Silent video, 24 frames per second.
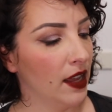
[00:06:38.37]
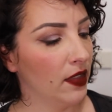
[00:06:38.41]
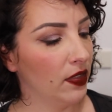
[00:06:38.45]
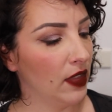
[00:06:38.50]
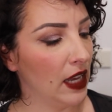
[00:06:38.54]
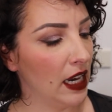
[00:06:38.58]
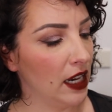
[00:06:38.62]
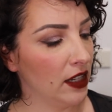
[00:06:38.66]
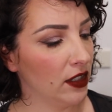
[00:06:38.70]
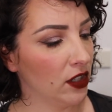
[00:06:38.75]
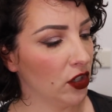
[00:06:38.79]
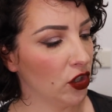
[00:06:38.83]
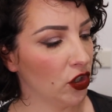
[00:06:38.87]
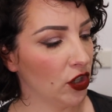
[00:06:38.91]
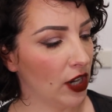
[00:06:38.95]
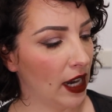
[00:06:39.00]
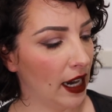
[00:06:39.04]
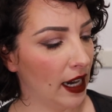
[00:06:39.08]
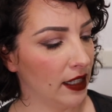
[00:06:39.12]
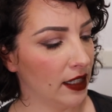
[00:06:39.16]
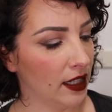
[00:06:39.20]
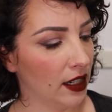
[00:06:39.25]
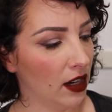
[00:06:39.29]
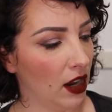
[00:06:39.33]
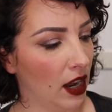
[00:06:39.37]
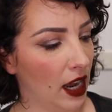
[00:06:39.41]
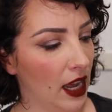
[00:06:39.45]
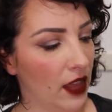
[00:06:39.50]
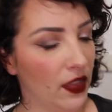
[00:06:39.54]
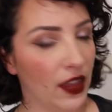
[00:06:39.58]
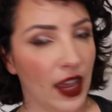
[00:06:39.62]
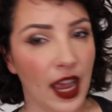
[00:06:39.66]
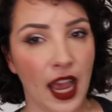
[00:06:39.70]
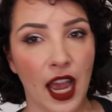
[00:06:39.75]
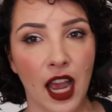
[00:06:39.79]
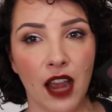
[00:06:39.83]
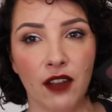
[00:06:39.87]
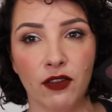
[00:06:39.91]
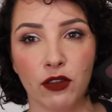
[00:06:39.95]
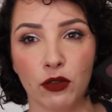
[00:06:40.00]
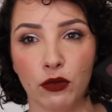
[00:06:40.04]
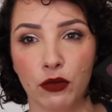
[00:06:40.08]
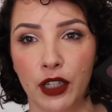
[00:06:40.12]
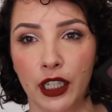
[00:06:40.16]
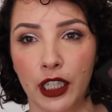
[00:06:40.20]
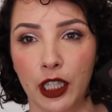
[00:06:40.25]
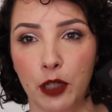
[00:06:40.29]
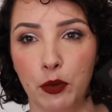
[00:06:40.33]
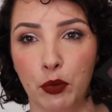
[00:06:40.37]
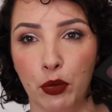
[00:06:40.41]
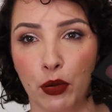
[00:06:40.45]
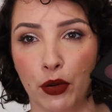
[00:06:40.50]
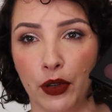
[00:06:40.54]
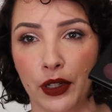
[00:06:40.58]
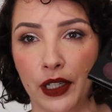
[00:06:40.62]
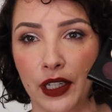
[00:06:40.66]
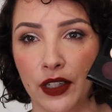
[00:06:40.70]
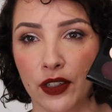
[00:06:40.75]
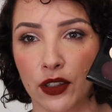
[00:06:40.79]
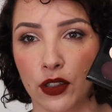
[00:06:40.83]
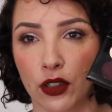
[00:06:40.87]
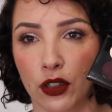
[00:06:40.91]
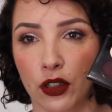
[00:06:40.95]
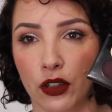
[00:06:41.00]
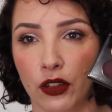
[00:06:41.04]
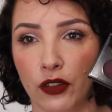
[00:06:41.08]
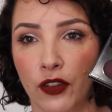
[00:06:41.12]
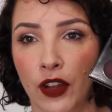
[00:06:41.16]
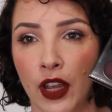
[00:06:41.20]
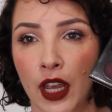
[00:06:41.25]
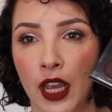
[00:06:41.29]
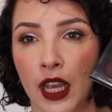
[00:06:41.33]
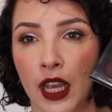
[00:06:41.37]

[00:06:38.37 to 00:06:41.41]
These are shades that either have really pretty sort of